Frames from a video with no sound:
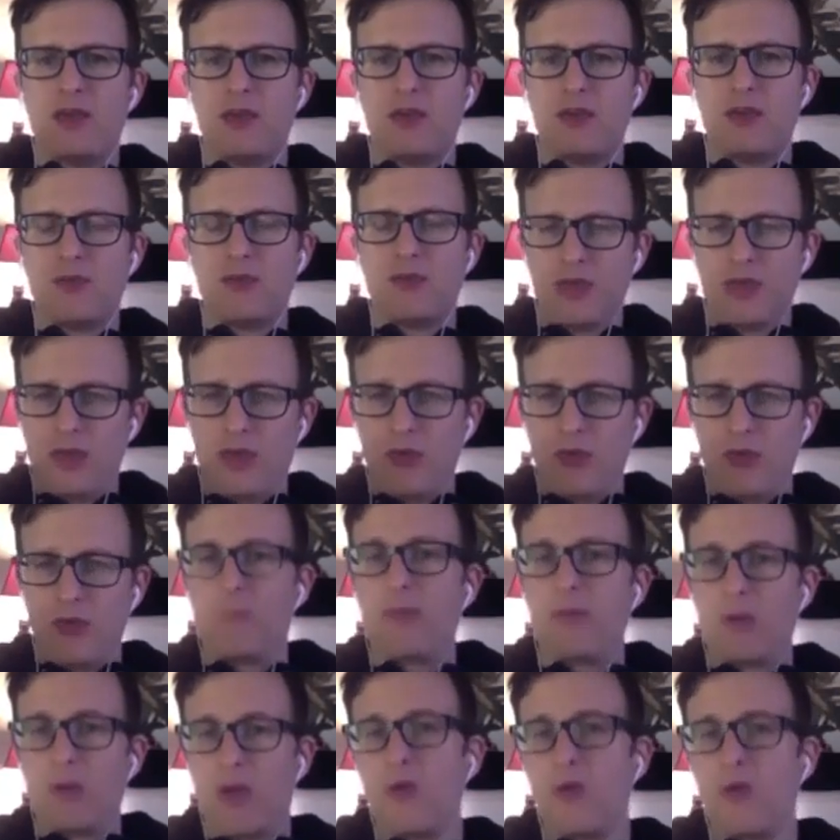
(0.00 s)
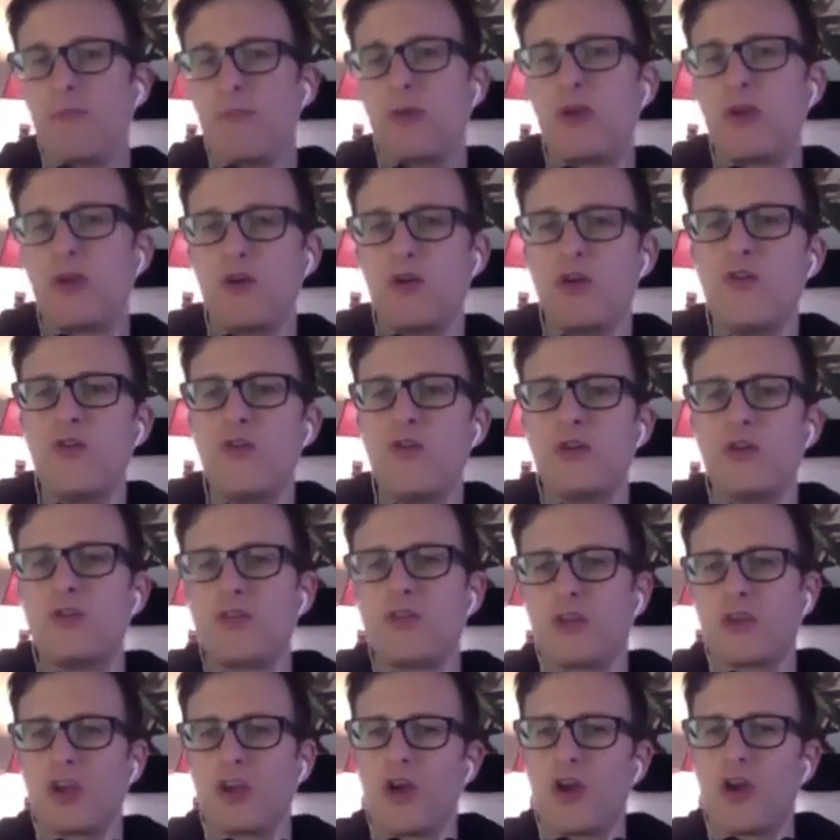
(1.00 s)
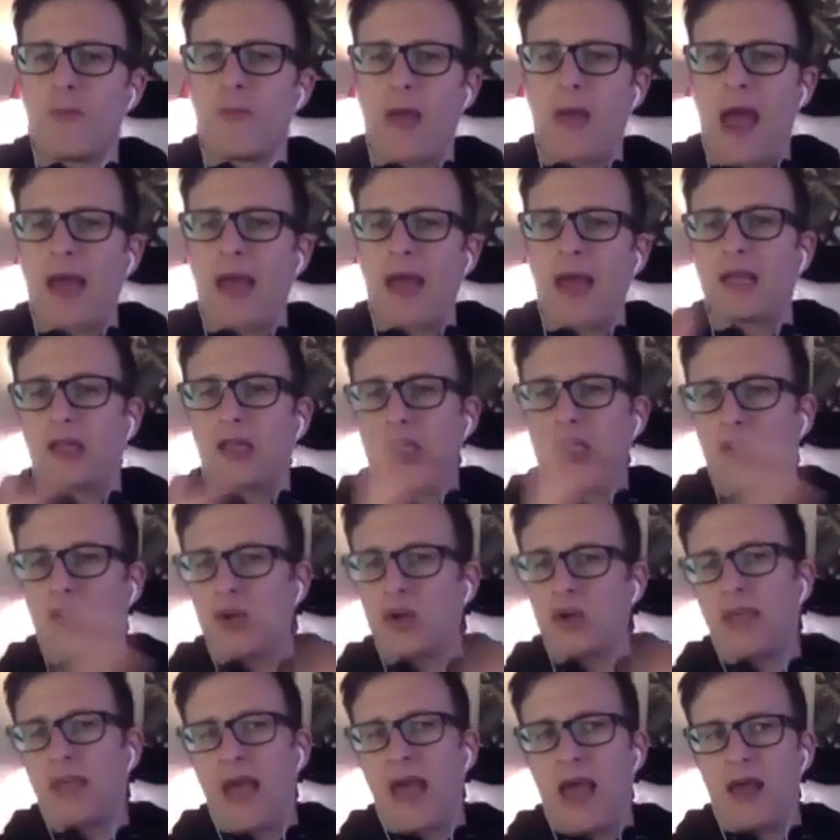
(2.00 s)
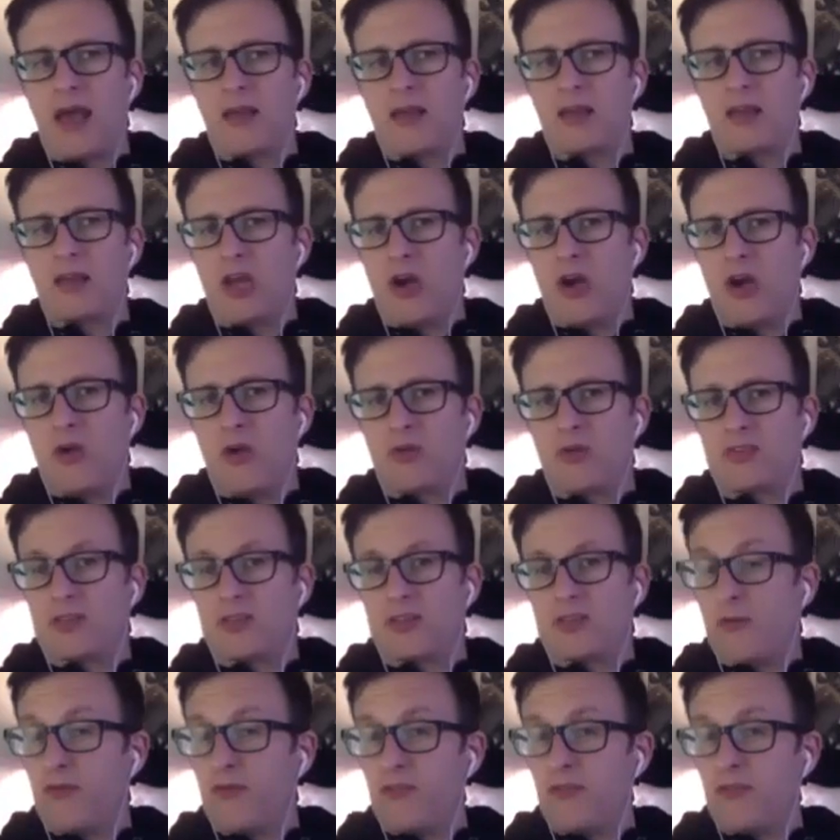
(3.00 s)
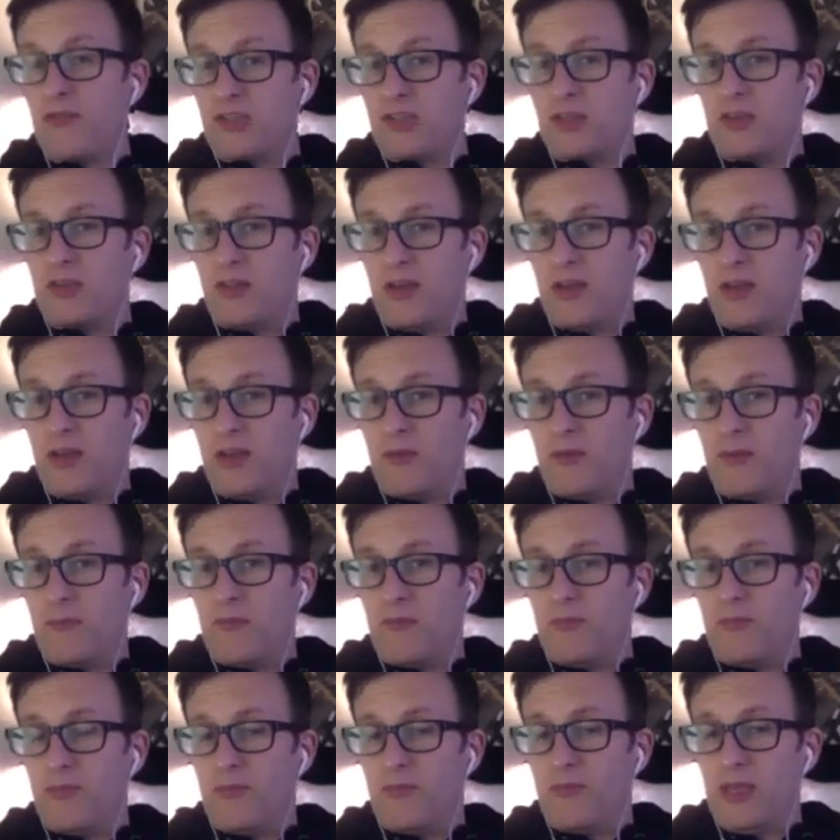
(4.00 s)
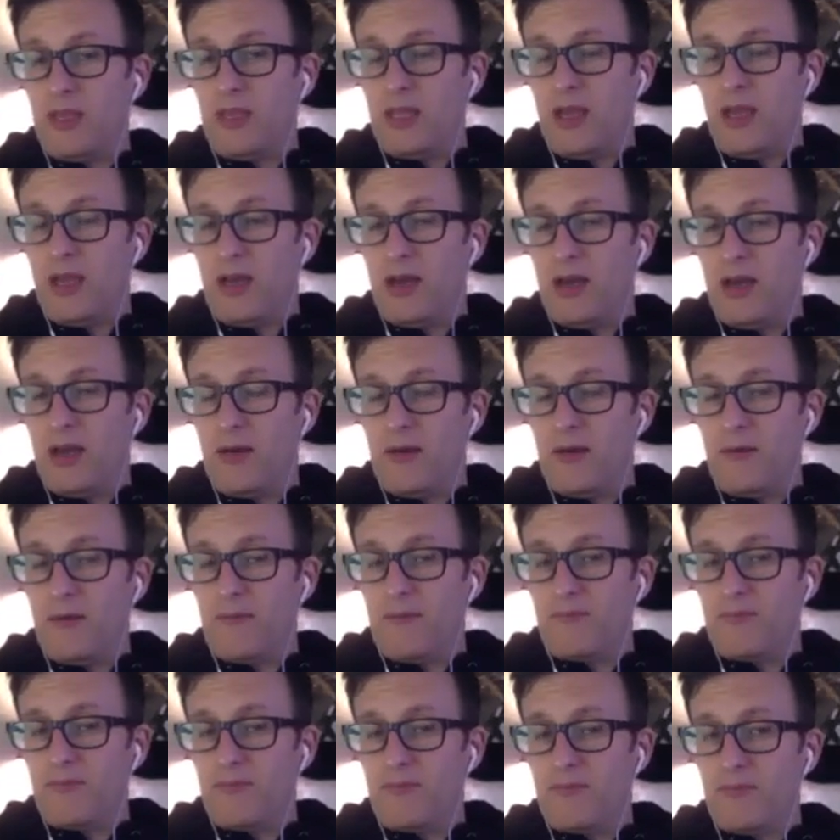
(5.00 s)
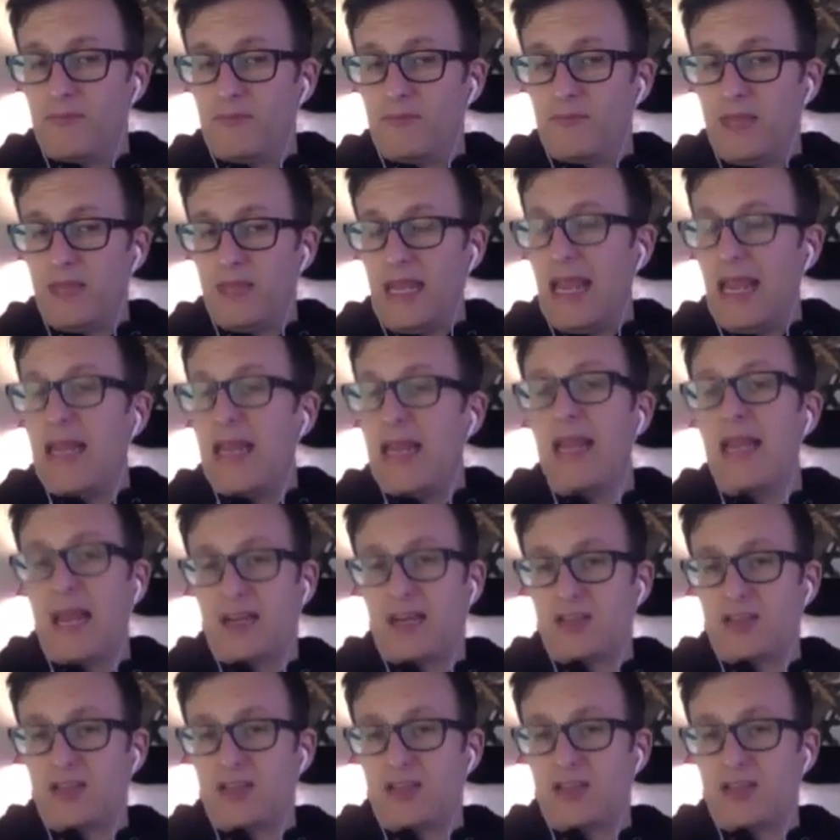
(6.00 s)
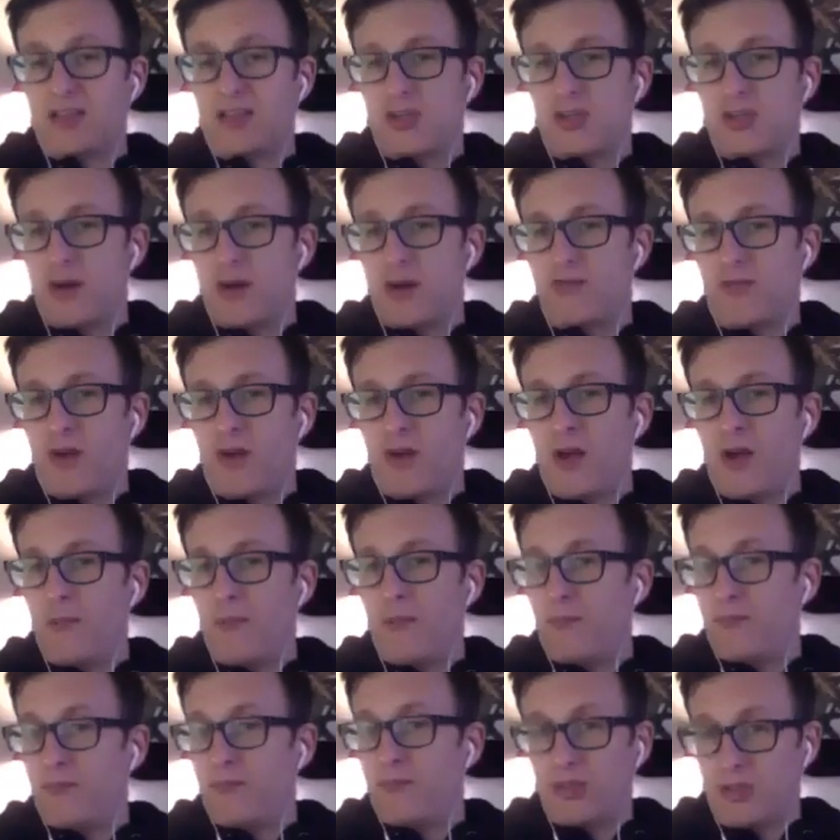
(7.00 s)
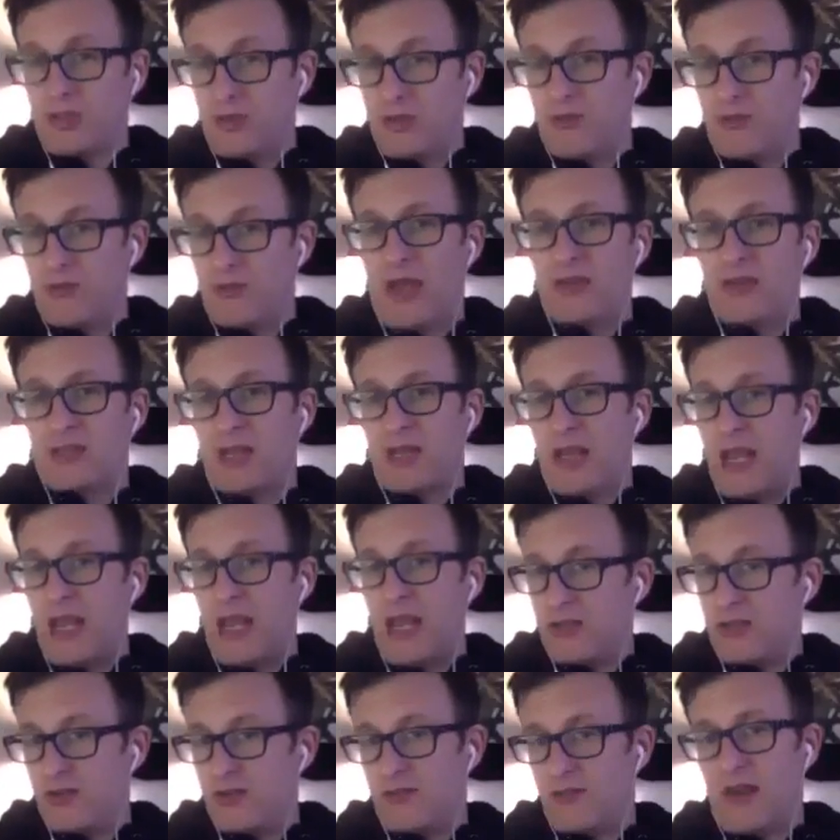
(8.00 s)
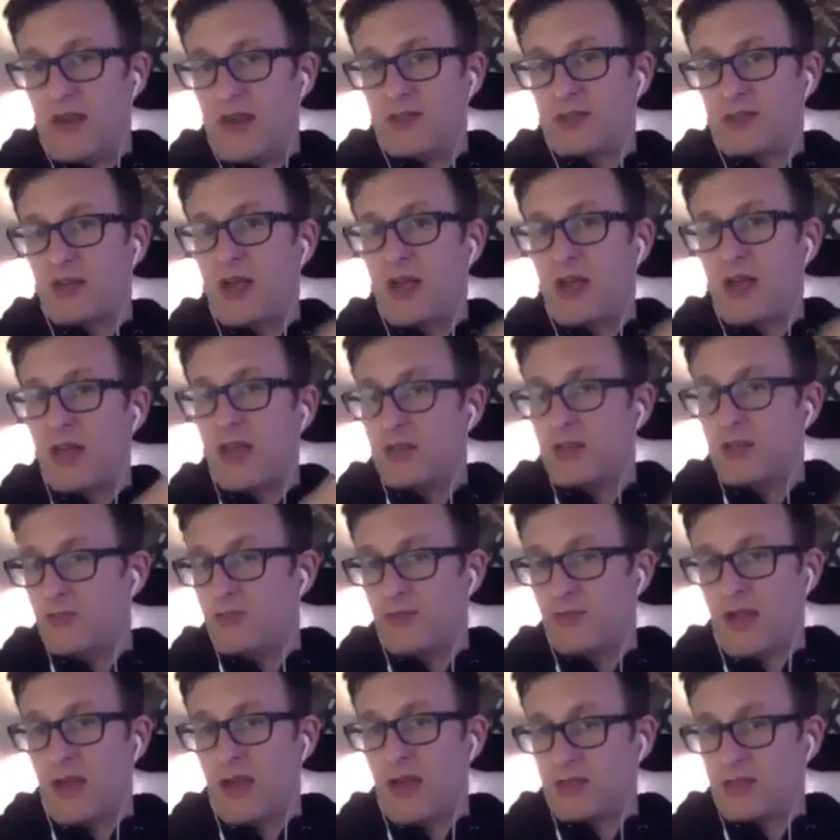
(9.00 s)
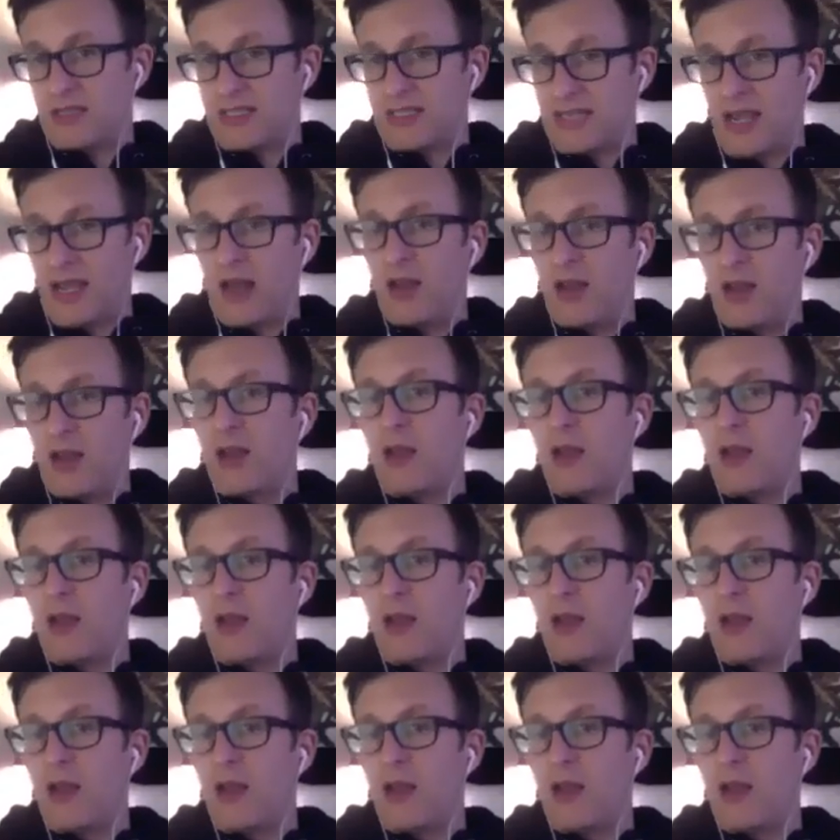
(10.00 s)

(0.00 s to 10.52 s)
it would behoove you to go back and look at, some of the index charts from the 2008, 2009, 2010